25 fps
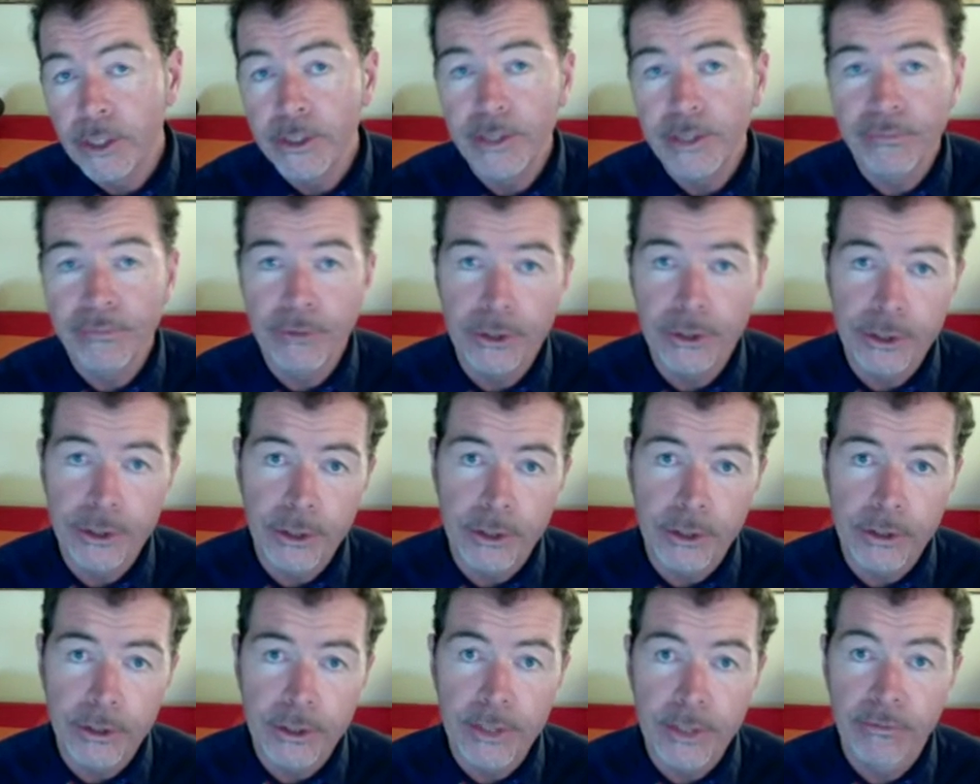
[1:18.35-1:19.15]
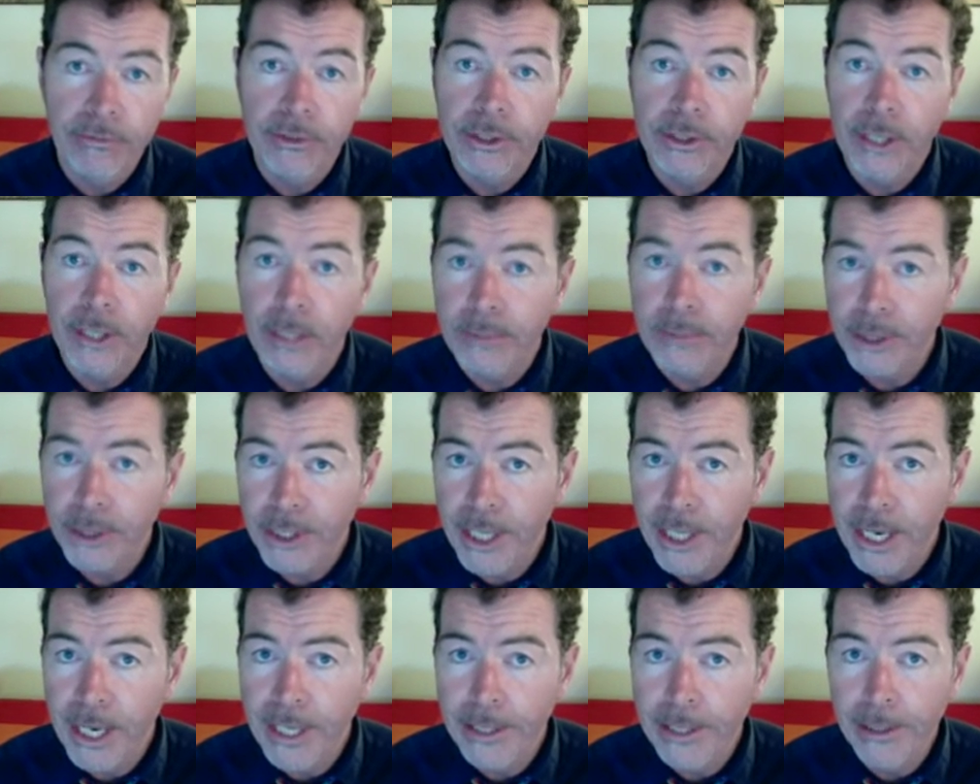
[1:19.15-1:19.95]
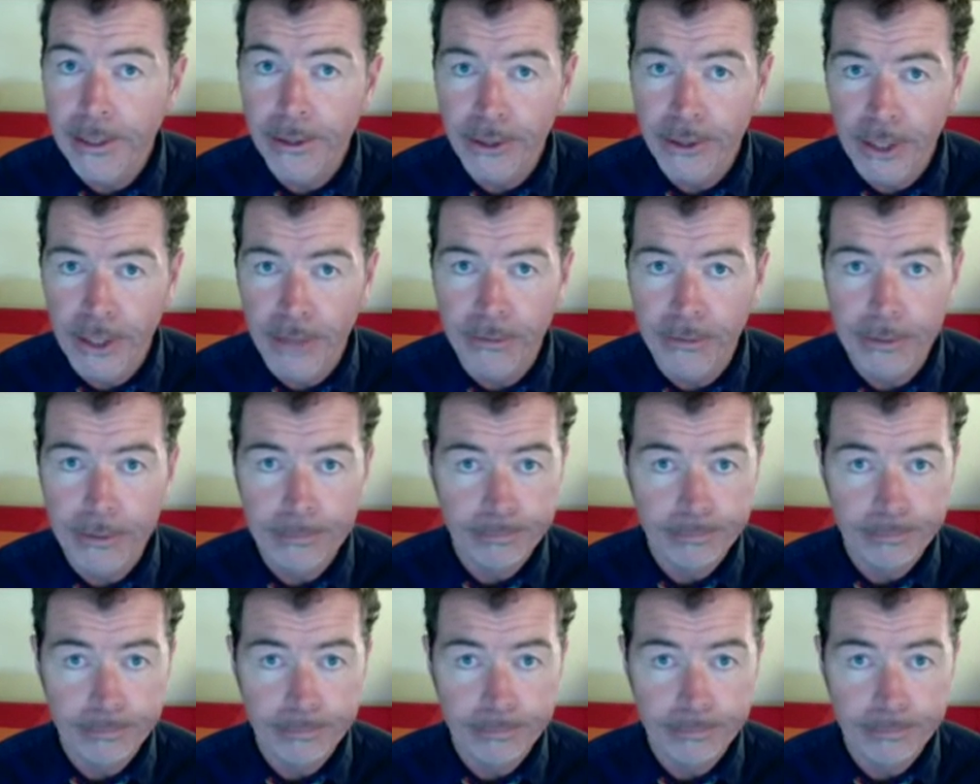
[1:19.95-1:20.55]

different shots, different times of day, etc.